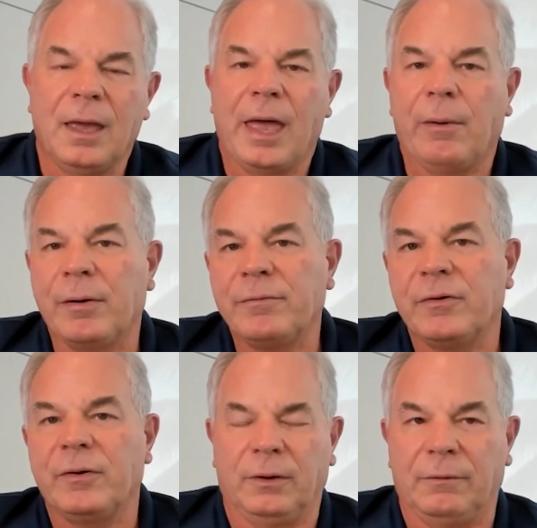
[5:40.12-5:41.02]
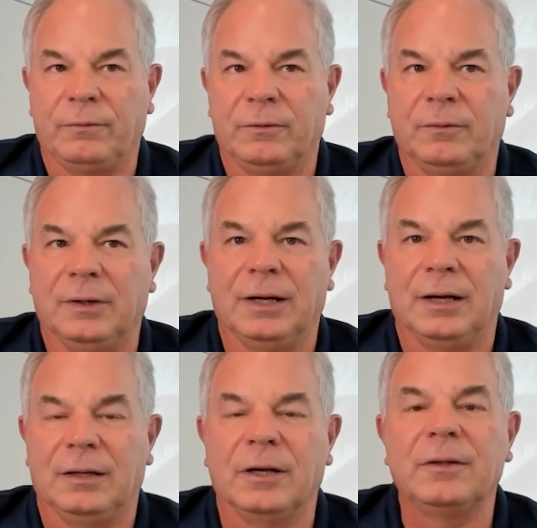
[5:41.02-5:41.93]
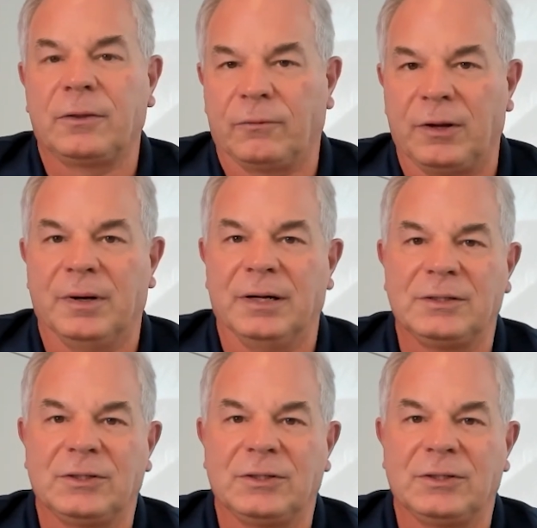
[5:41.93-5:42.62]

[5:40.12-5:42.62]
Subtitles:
However, after another 3 months,